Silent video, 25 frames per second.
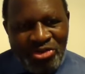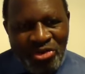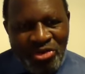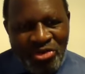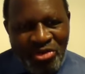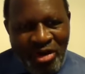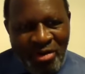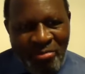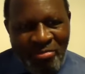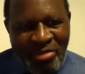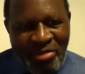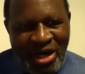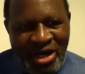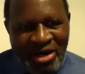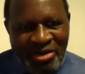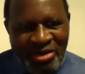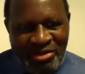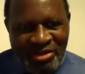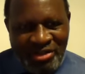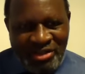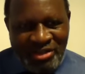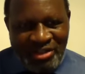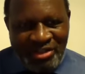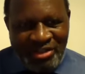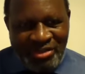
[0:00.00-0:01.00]
talk
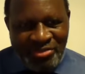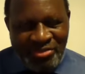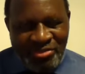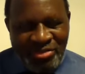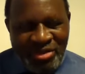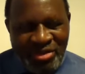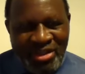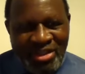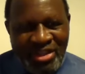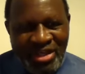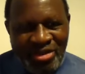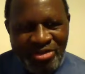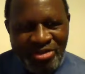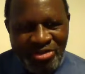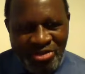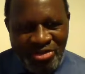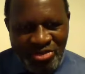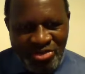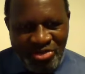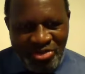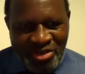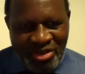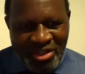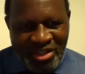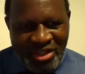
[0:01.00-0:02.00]
about it without
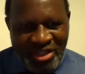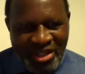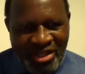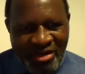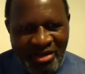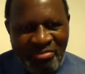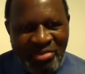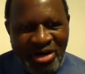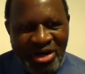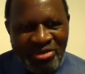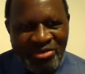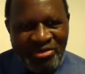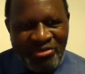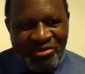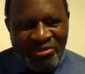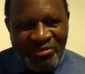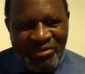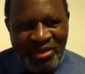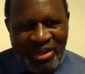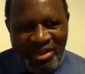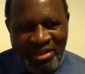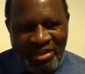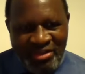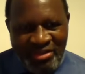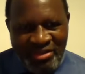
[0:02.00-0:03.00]
talking about
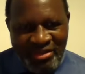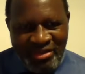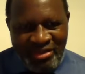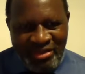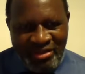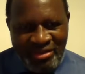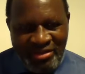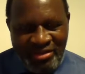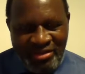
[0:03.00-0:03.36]
faith.